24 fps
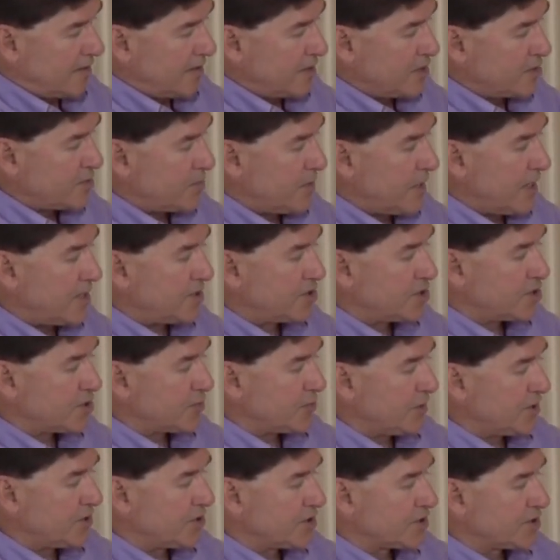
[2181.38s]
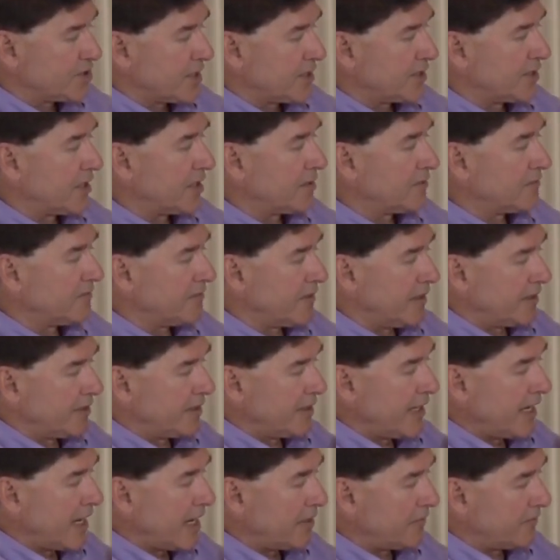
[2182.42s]
On these pages, we just identified
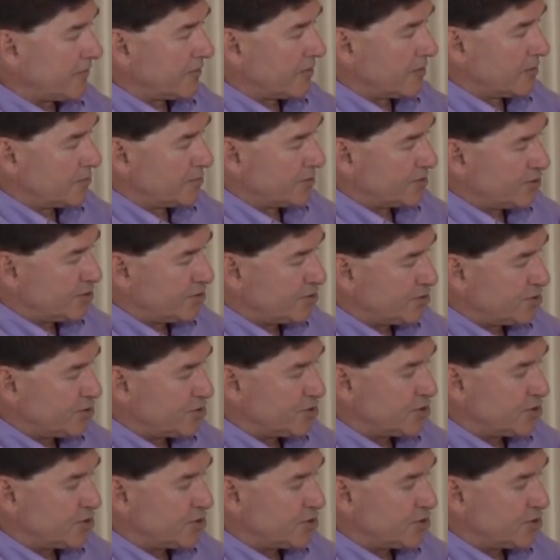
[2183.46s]
the adverbs just